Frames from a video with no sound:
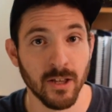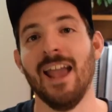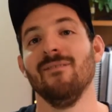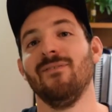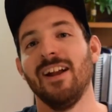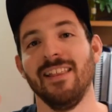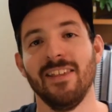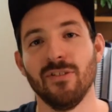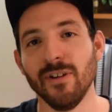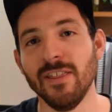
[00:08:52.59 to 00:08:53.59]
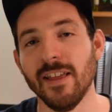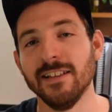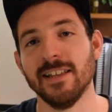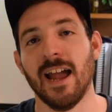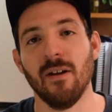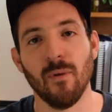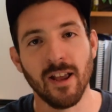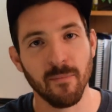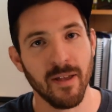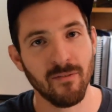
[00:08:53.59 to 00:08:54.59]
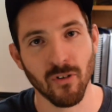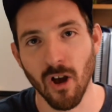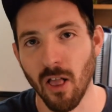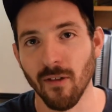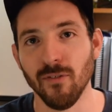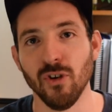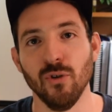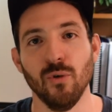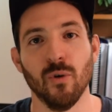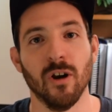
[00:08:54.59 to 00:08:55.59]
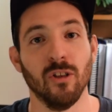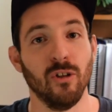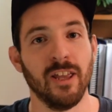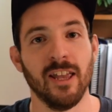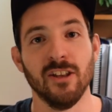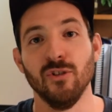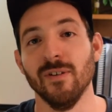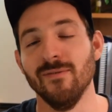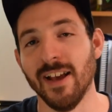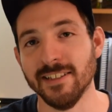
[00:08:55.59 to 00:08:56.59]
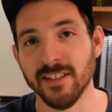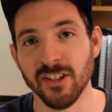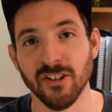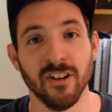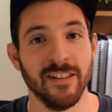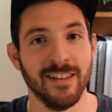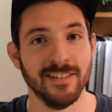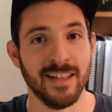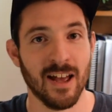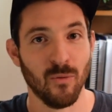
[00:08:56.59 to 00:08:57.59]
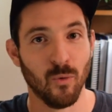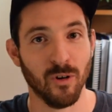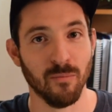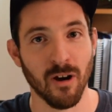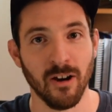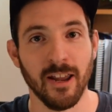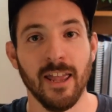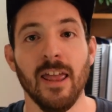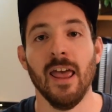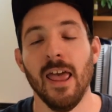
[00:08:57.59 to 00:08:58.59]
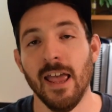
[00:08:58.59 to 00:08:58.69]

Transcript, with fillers: And finally, three things that I recommend for all of you who are looking into investing during this downward market